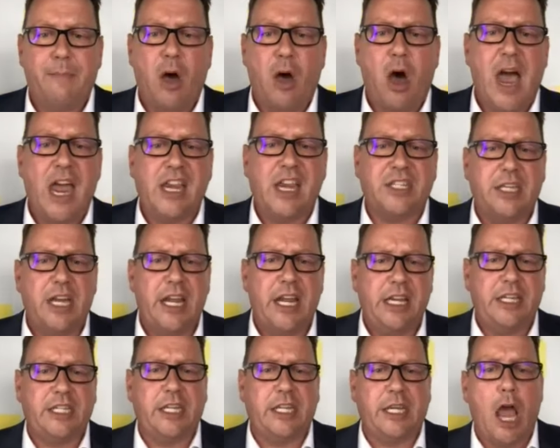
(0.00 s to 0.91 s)
Buyers
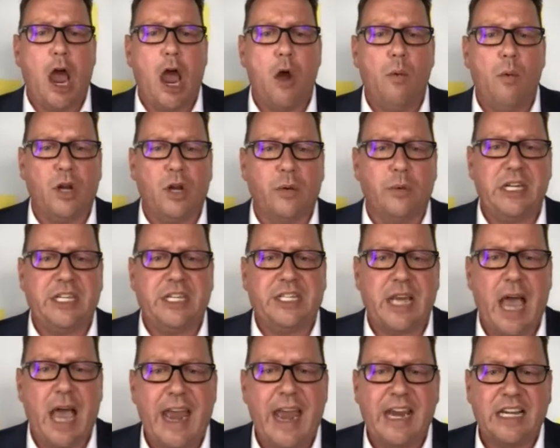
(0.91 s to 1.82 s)
need to go. What do we
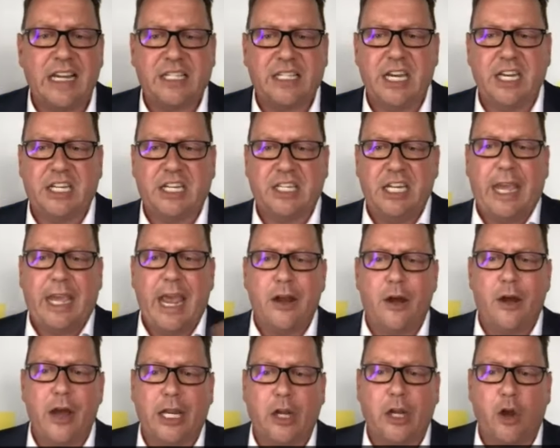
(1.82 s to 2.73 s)
say at 60?
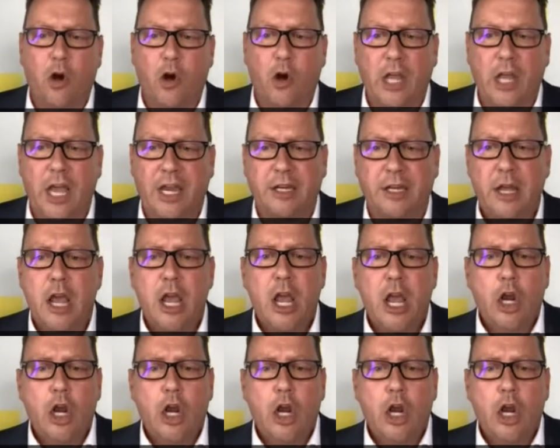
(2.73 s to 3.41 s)
Can I call it?